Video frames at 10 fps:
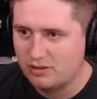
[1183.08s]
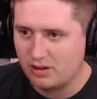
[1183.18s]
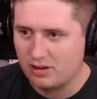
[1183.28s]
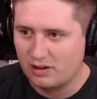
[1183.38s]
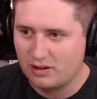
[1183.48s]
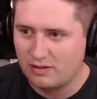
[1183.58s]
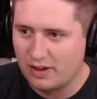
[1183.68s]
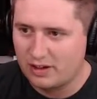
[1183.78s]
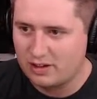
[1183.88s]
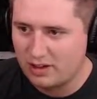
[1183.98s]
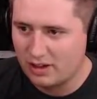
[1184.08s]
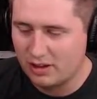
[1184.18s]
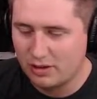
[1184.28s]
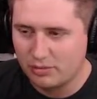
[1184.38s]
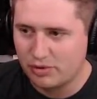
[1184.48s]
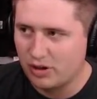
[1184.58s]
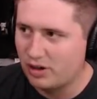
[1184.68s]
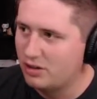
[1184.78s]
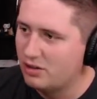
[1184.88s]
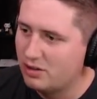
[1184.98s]
Just gotta give that to get
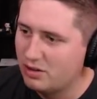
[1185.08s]
Lipra.